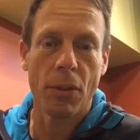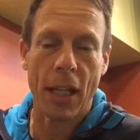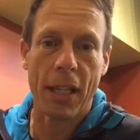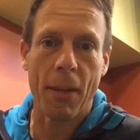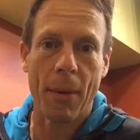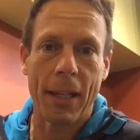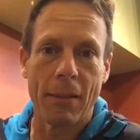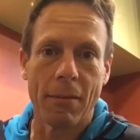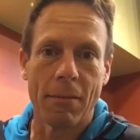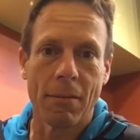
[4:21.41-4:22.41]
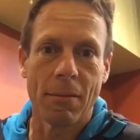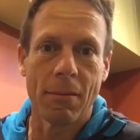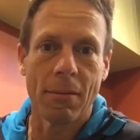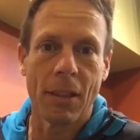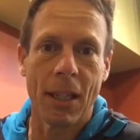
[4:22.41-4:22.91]
document
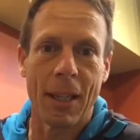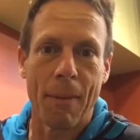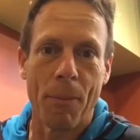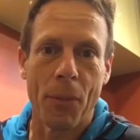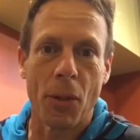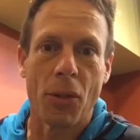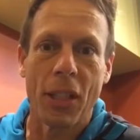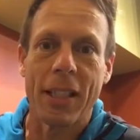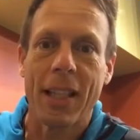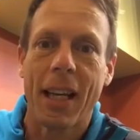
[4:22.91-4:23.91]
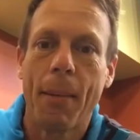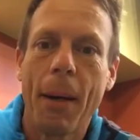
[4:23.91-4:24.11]
those things that come